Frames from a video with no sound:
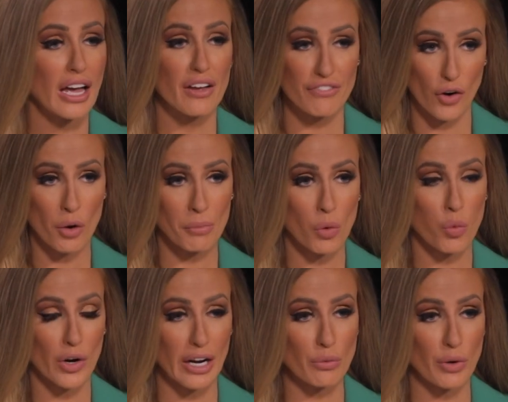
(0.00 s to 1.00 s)
From
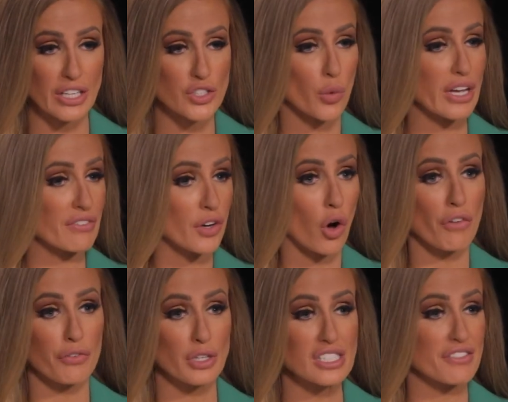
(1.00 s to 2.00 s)
what I read, you're even
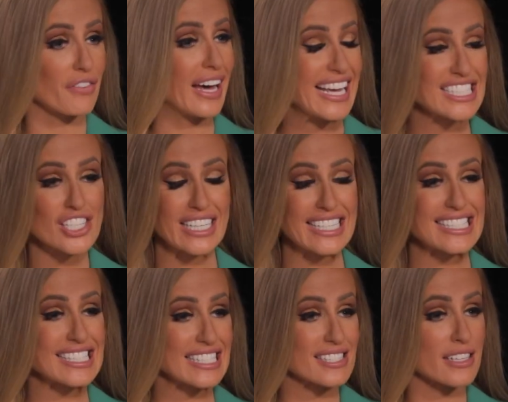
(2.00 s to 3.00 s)
offering to financially
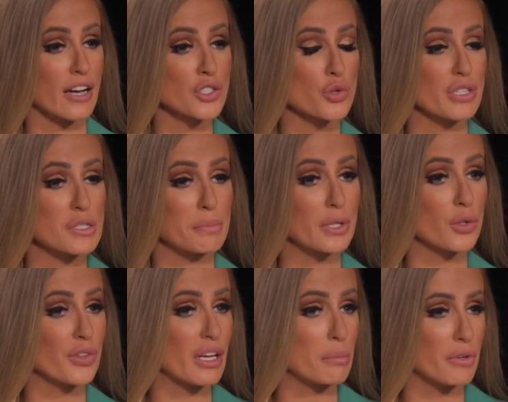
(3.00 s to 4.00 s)
assist countries
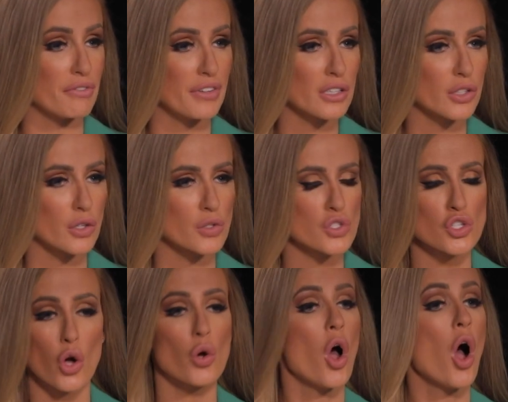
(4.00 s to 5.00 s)
build their pavilions.
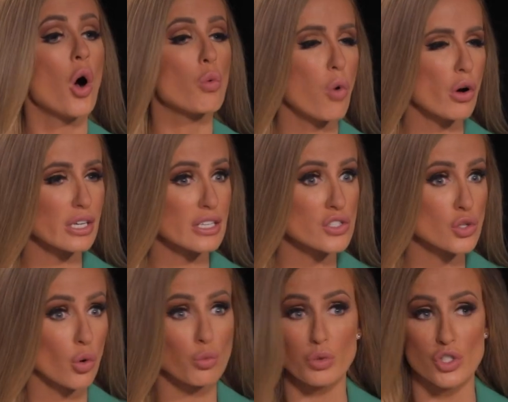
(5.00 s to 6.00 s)
So what is
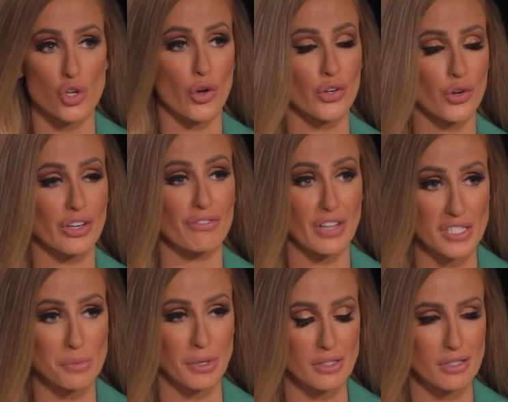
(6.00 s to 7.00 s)
your return on
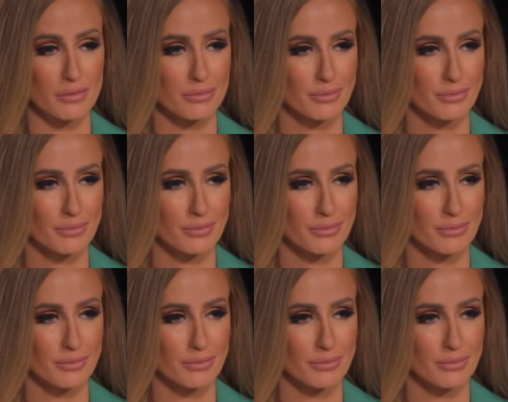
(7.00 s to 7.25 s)
investment?